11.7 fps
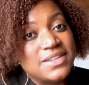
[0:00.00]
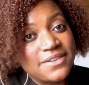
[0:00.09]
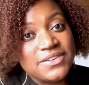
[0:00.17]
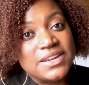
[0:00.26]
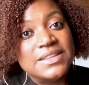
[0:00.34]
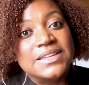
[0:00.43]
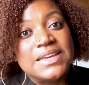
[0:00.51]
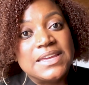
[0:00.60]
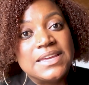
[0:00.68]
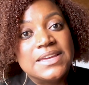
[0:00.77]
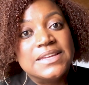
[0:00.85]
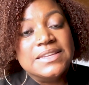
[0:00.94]

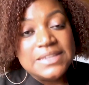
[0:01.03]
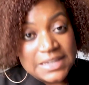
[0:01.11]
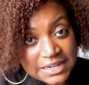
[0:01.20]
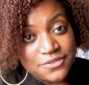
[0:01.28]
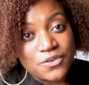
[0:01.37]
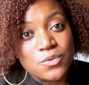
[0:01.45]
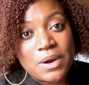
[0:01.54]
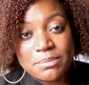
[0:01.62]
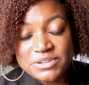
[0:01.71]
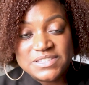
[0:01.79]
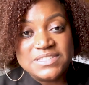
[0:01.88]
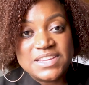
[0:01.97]
definitely needed for
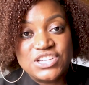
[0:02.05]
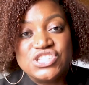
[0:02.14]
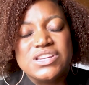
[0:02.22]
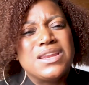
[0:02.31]
representation,